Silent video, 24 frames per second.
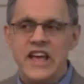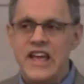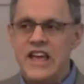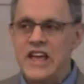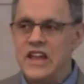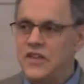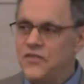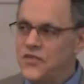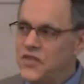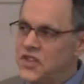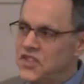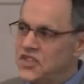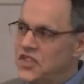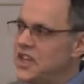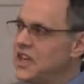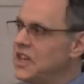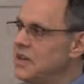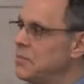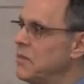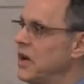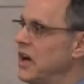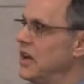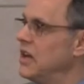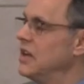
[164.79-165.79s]
And if you think
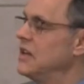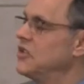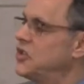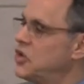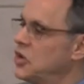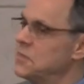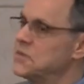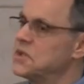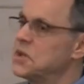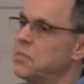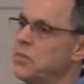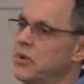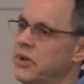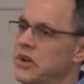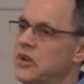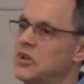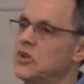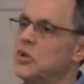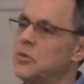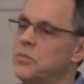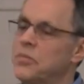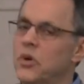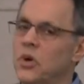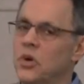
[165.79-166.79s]
about it in terms of
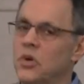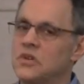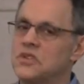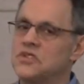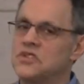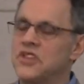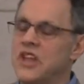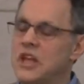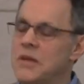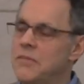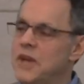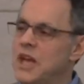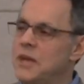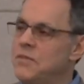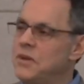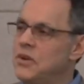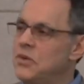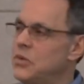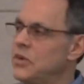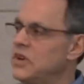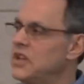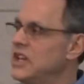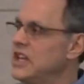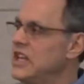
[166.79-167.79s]
political polls, they may
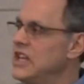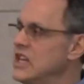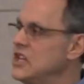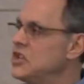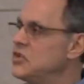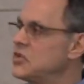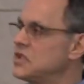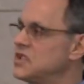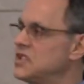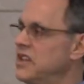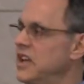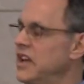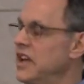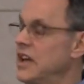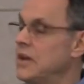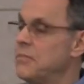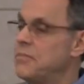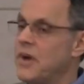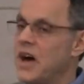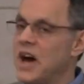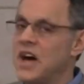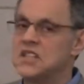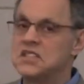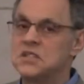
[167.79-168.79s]
be really interesting
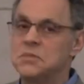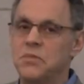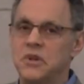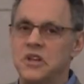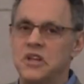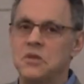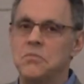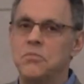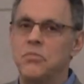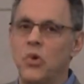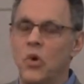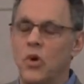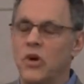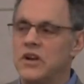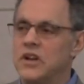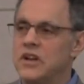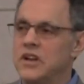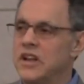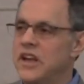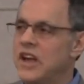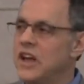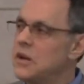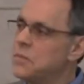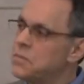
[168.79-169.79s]
and possibly
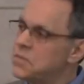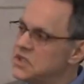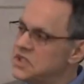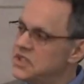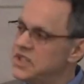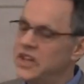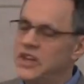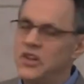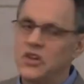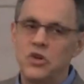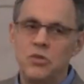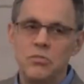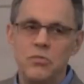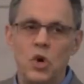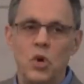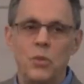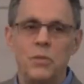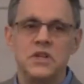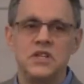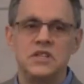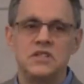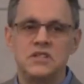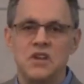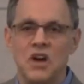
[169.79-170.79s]
important at a particular
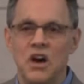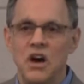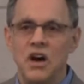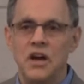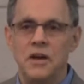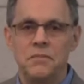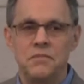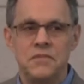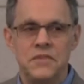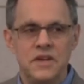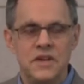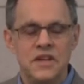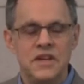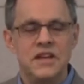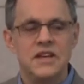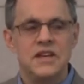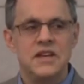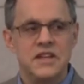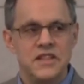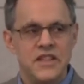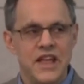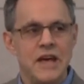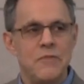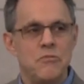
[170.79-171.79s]
moment in time.
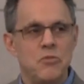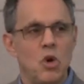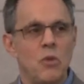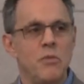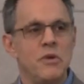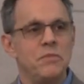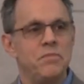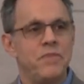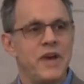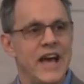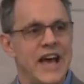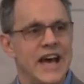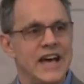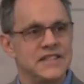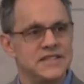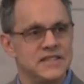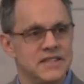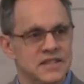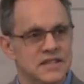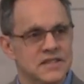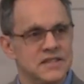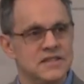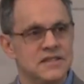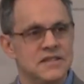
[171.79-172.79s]
That moment
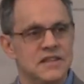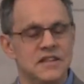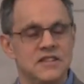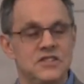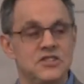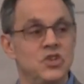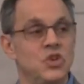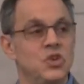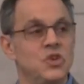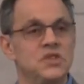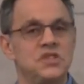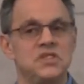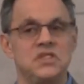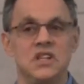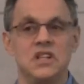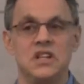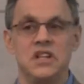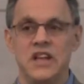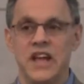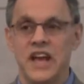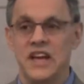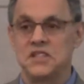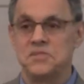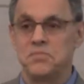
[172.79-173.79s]
passes until you see
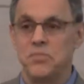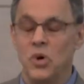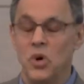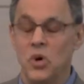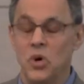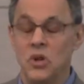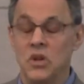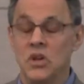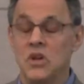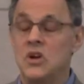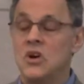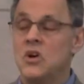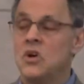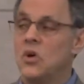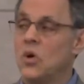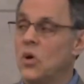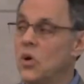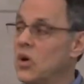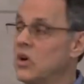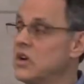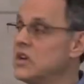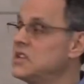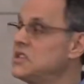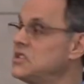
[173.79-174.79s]
the next poll,
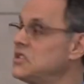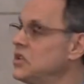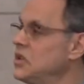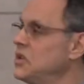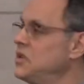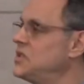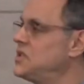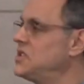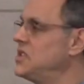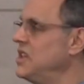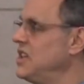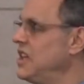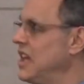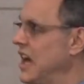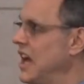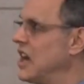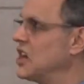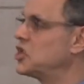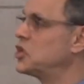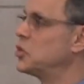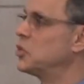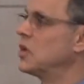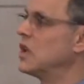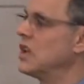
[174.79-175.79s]
or until you see the
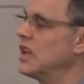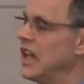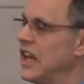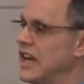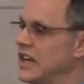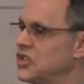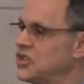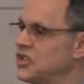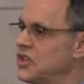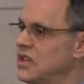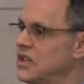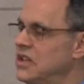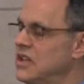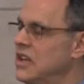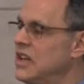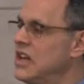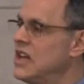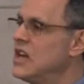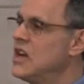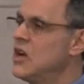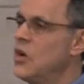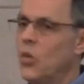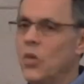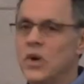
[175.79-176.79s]
actual election.
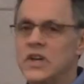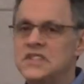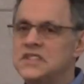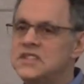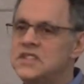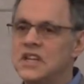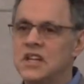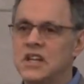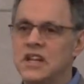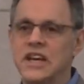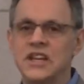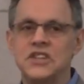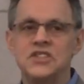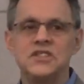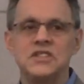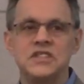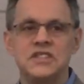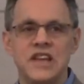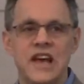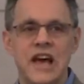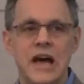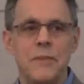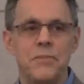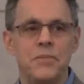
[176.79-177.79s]
Once the
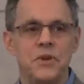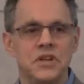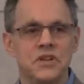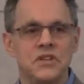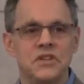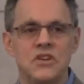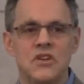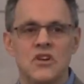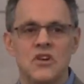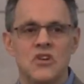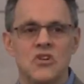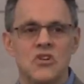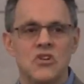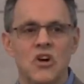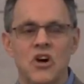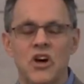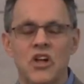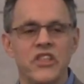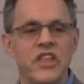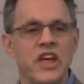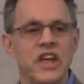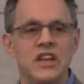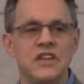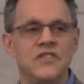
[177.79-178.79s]
election's happened,
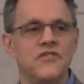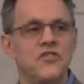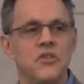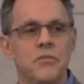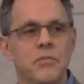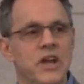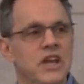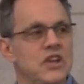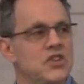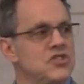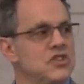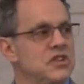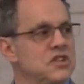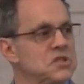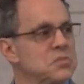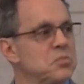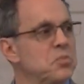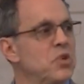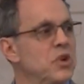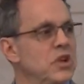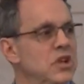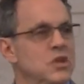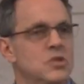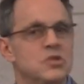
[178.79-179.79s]
all that information is
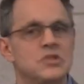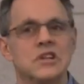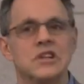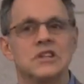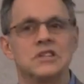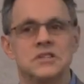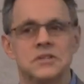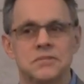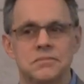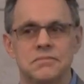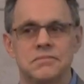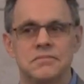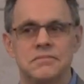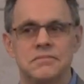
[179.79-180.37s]
pretty useless.